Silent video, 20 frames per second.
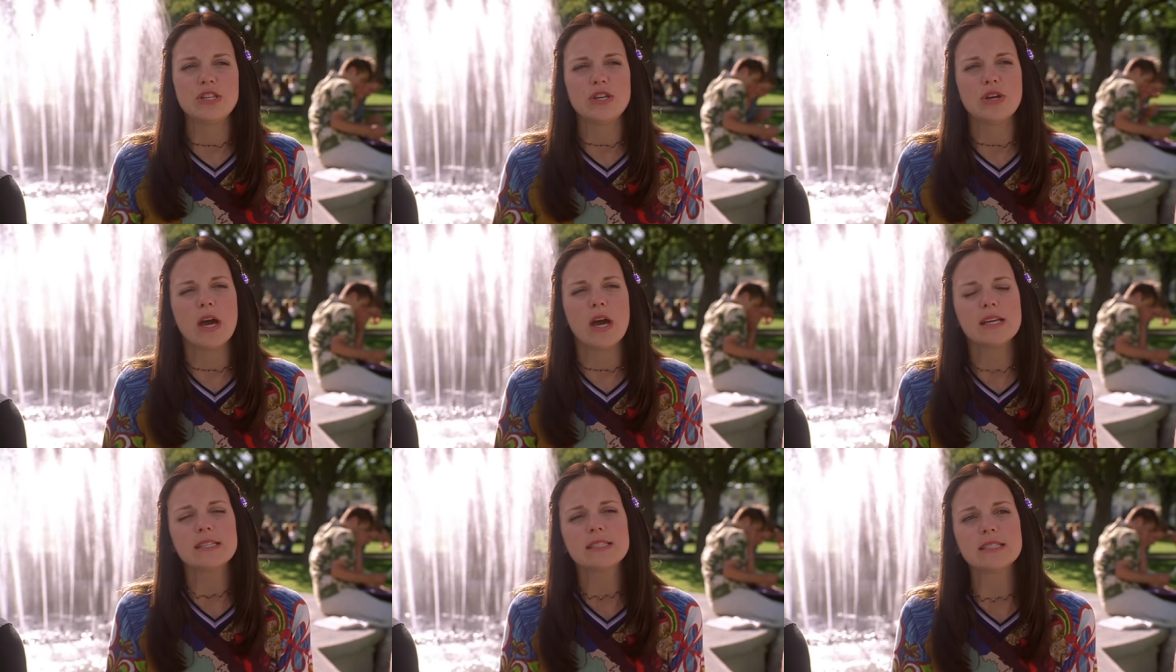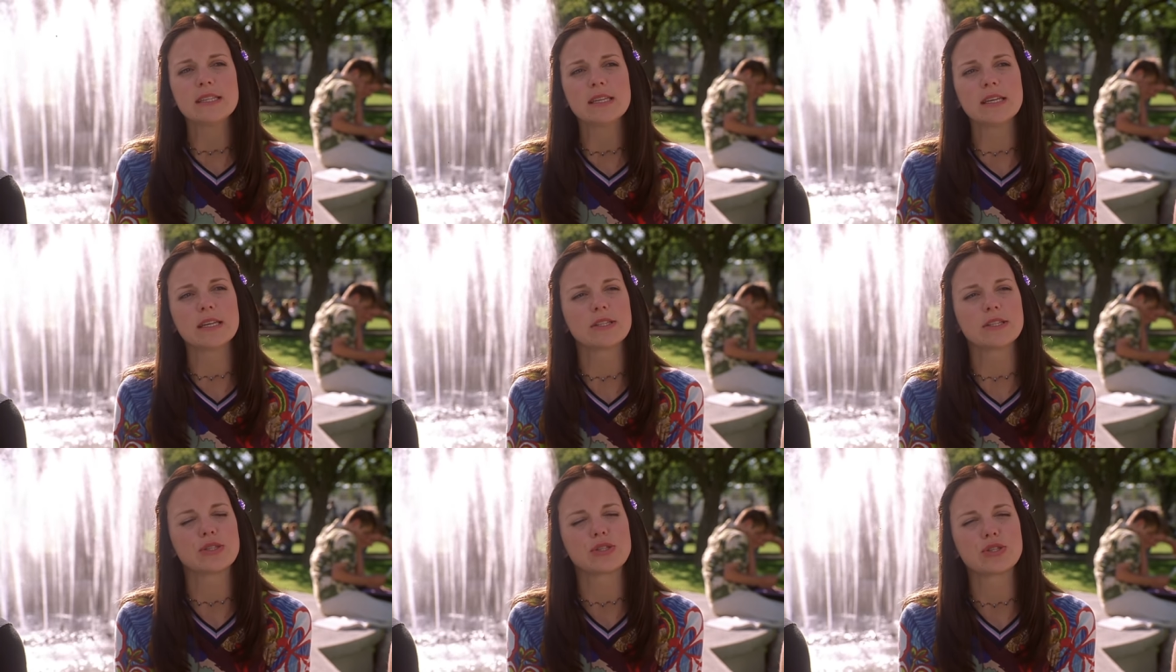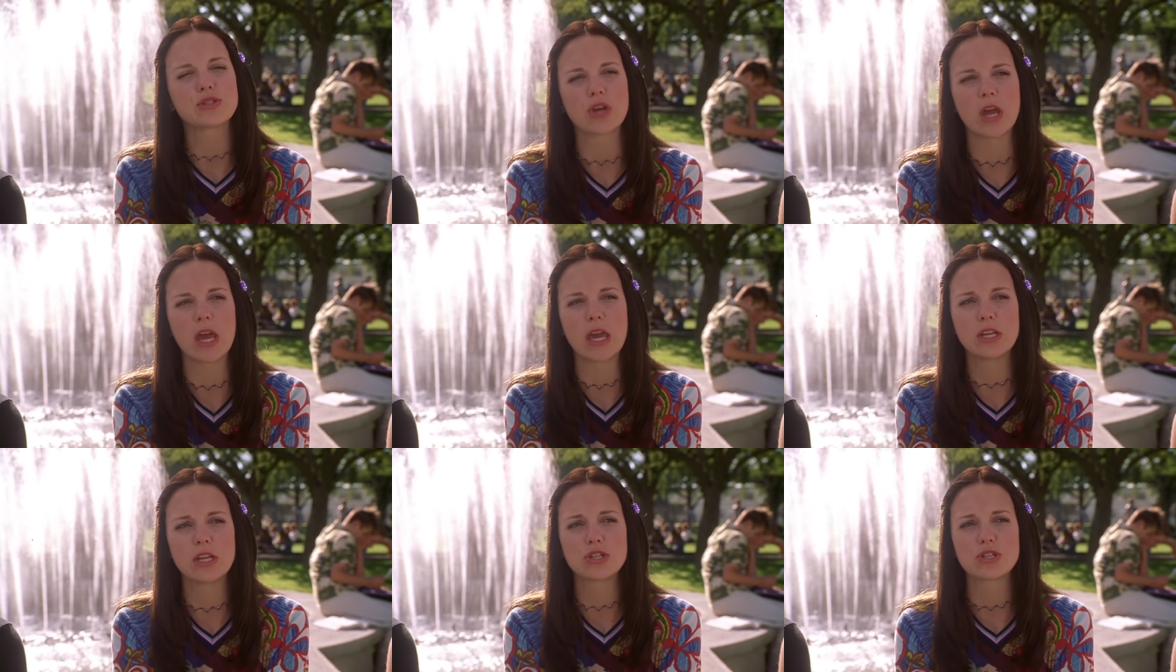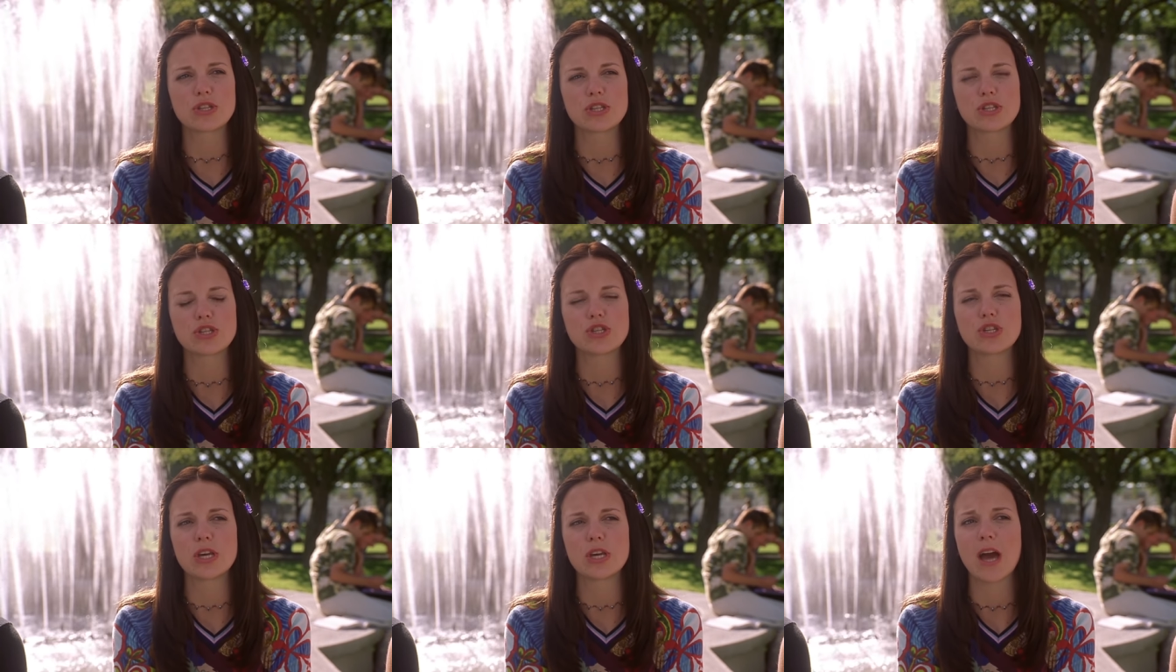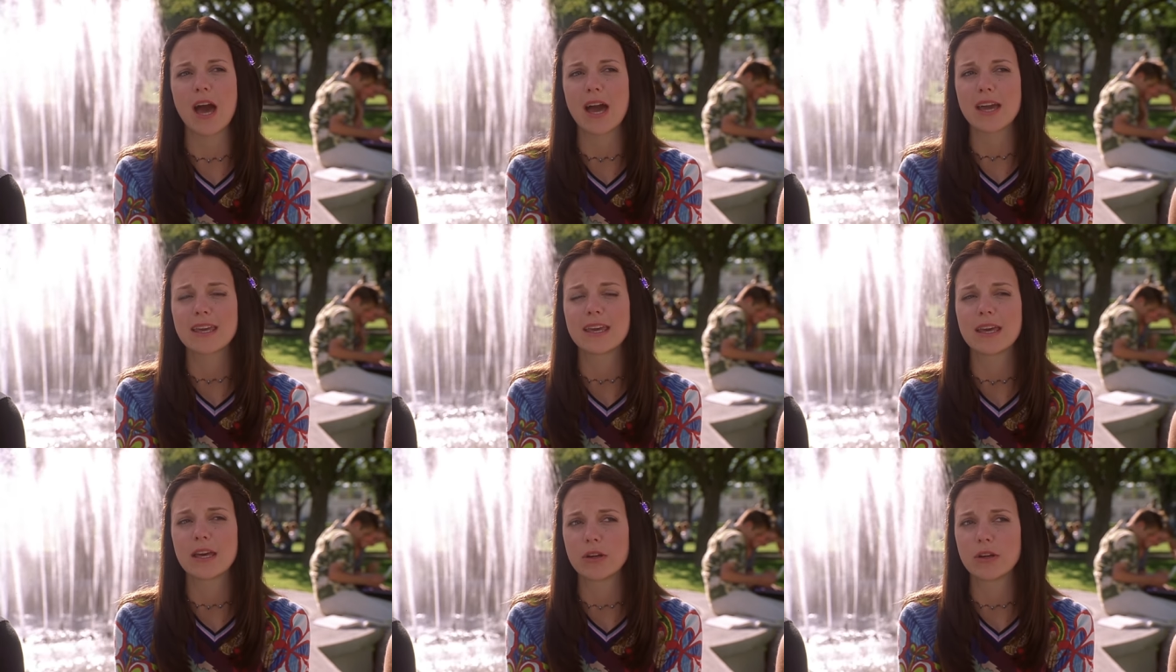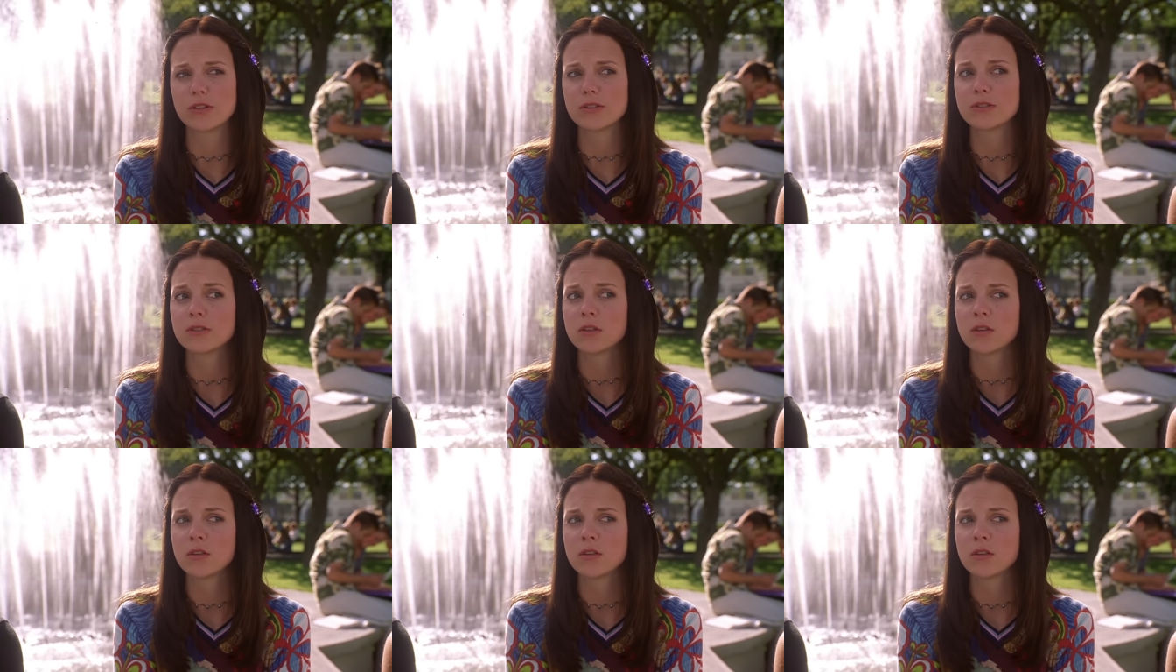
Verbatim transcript: Do you guys think it's strange that she got killed